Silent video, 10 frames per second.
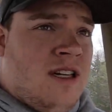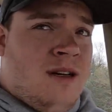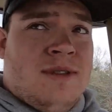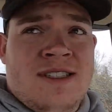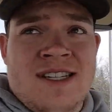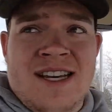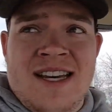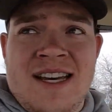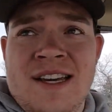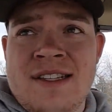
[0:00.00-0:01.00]
I'm gonna
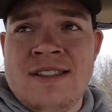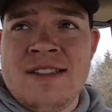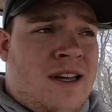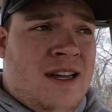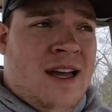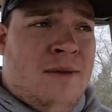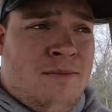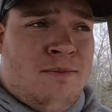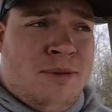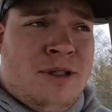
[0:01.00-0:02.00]
say,
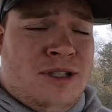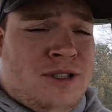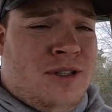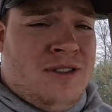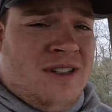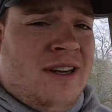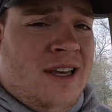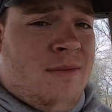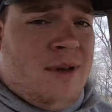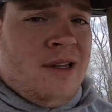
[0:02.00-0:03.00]
I'm pretty sure it's gonna get me.